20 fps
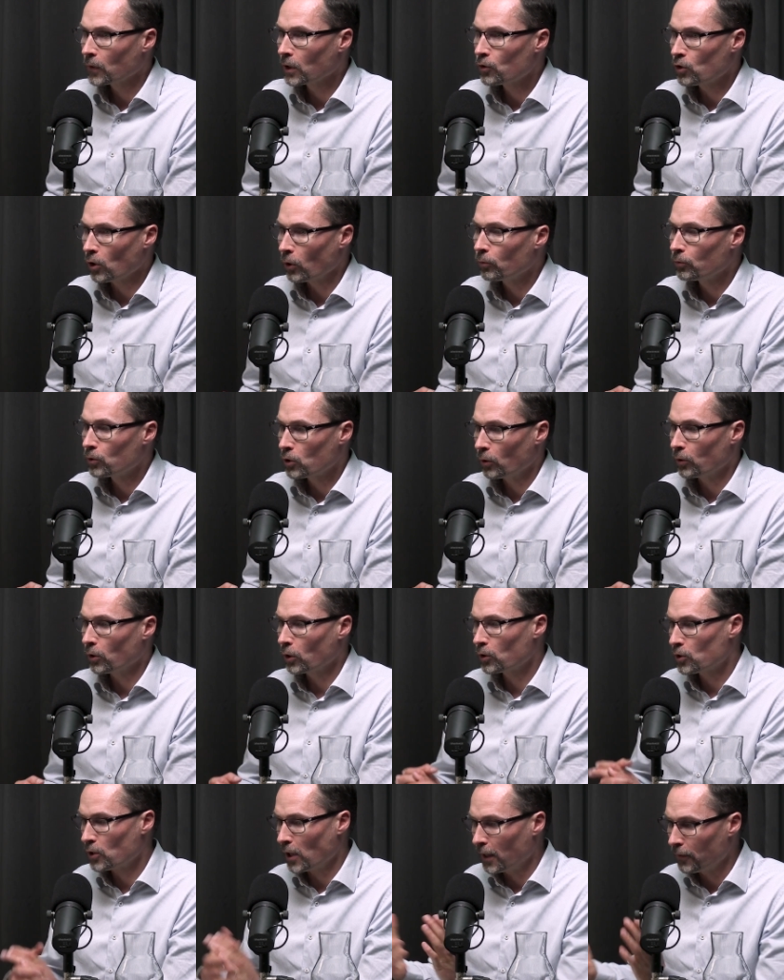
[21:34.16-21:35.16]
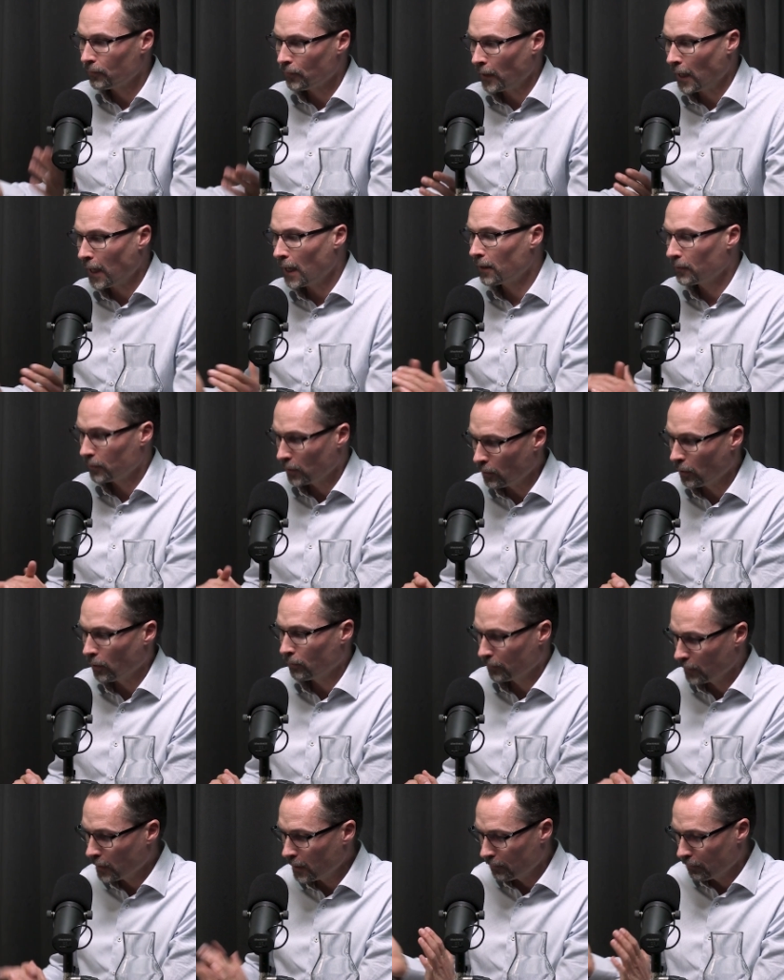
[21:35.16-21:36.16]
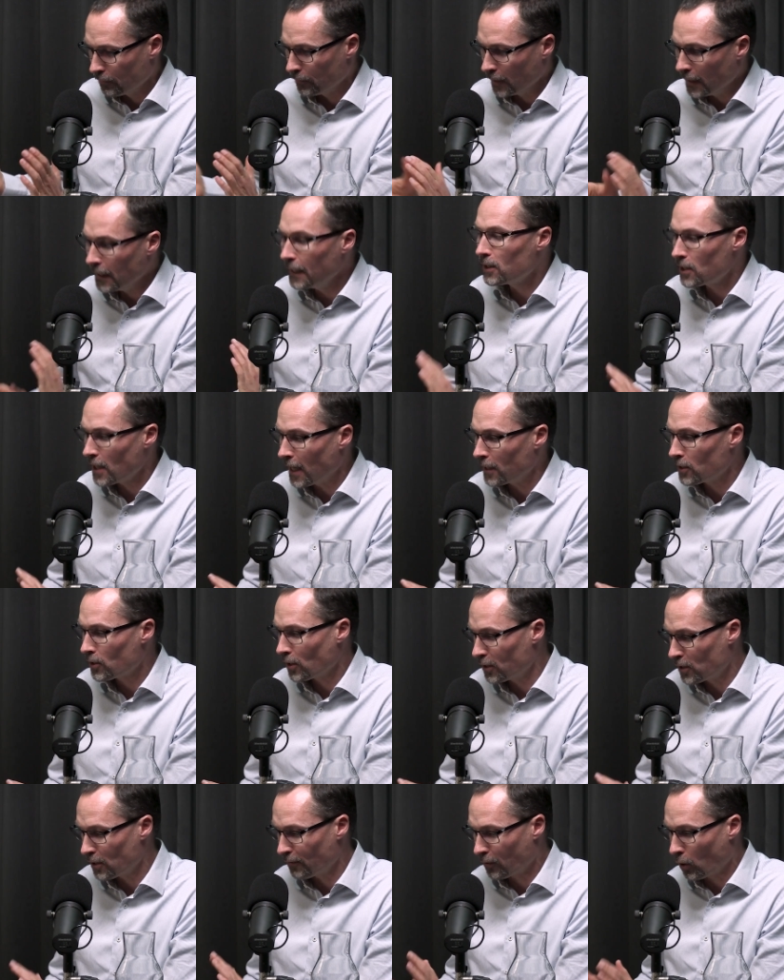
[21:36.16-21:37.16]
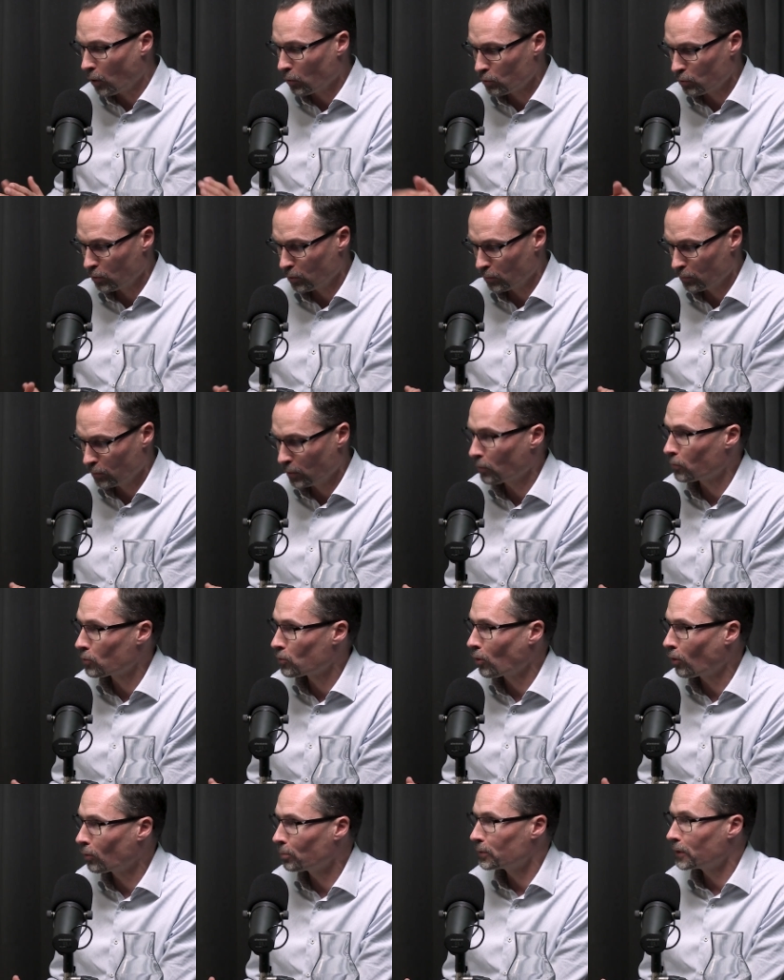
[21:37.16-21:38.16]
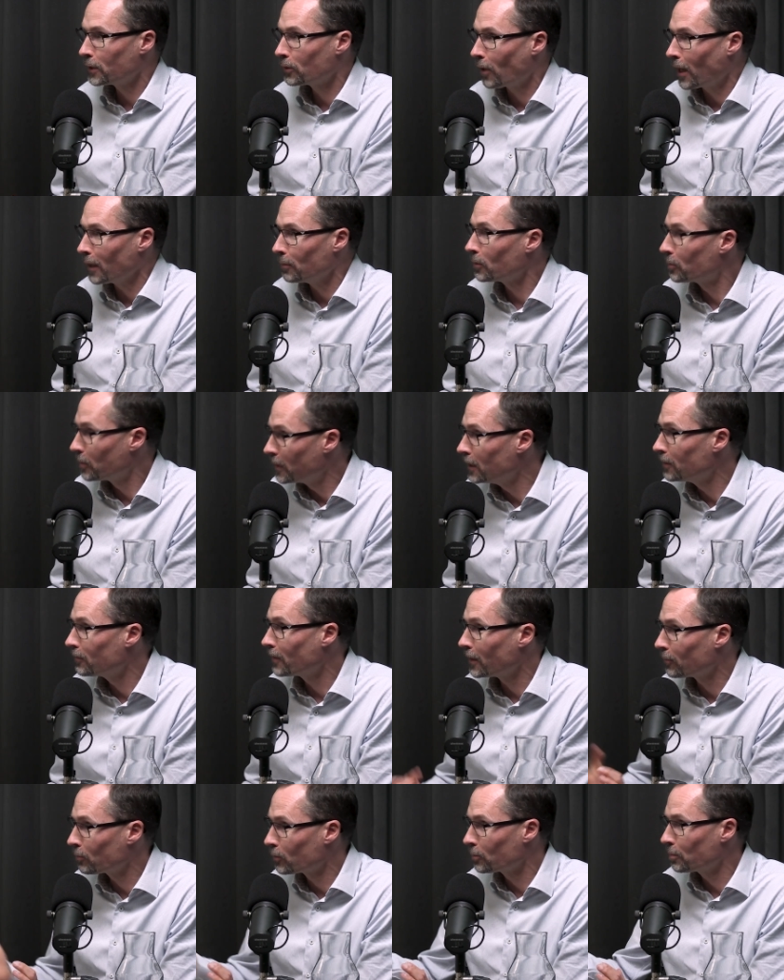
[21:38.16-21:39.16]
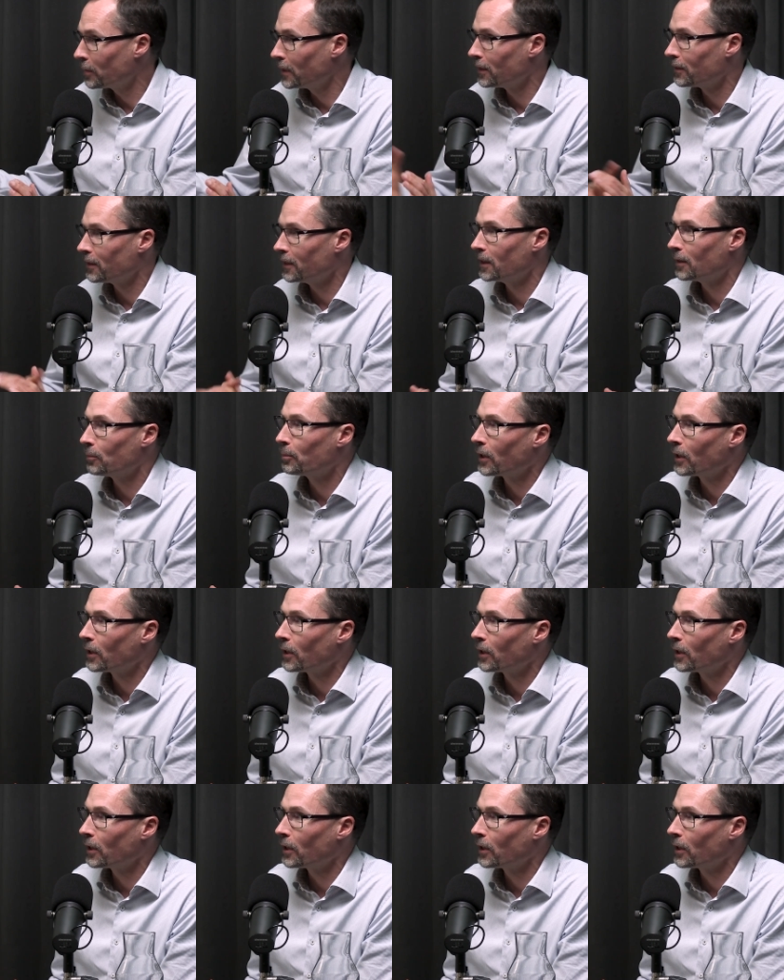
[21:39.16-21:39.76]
So you could say there, the easy answer is, of course, you install Pareto IBP. That would be the.